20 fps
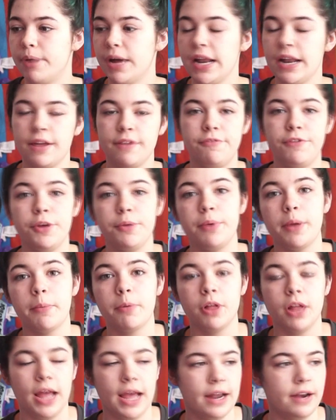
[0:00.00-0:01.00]
But a few
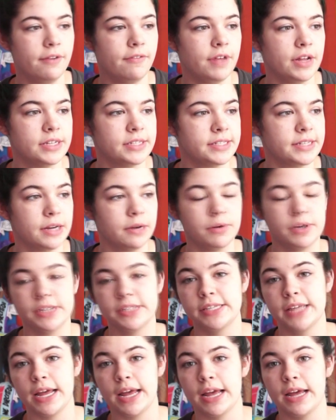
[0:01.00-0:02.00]
people ahead of us, there
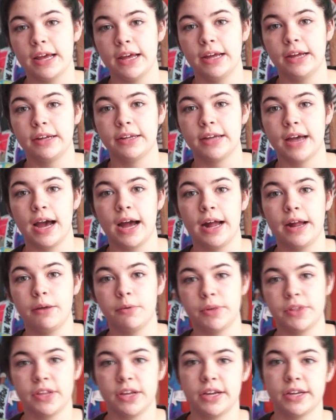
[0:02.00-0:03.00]
was a guy
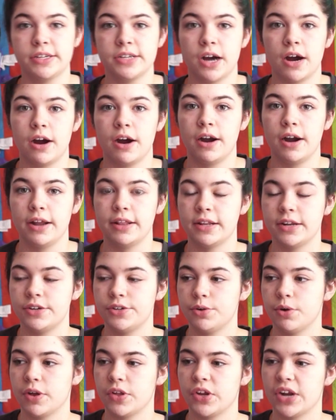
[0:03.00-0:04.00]
with a guitar and then
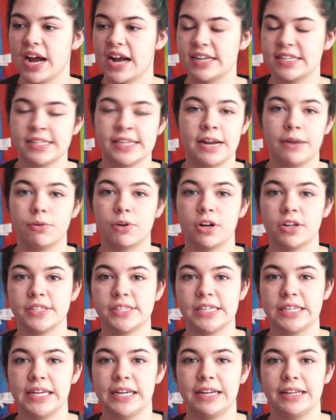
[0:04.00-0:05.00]
two other guys, and they were all
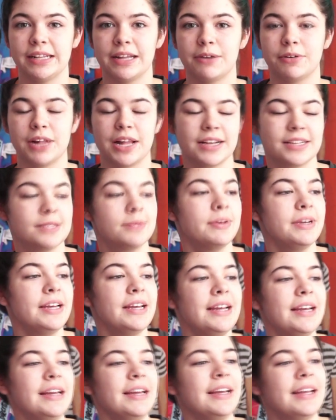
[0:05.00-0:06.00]
singing. They were like,
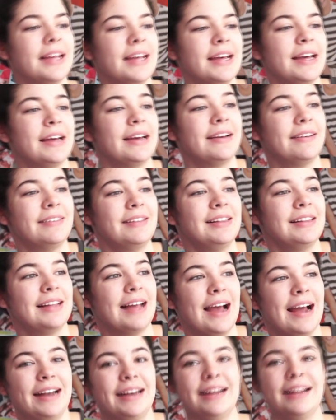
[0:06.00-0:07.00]
Sweet
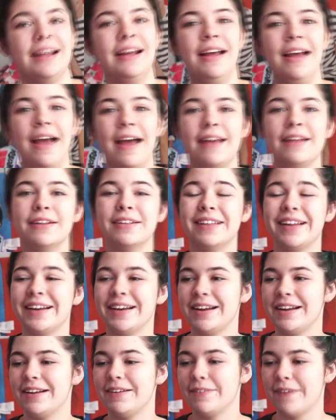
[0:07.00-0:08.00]
Carolina, and the
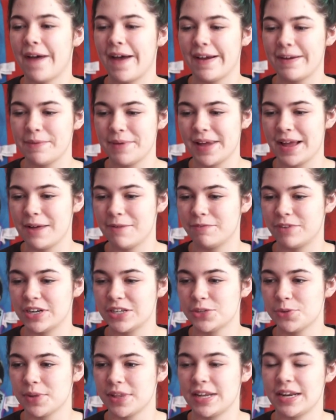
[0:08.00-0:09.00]
lady that I became
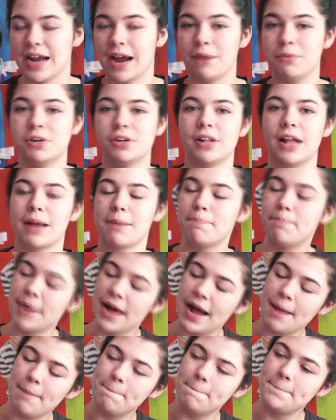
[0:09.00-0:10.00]
friends with and I, we were like,
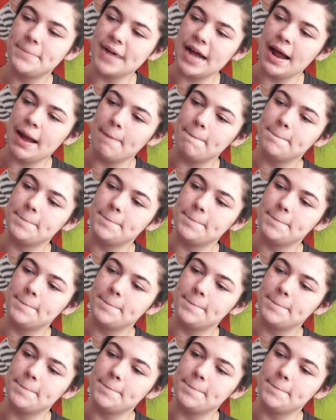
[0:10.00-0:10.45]
ba ba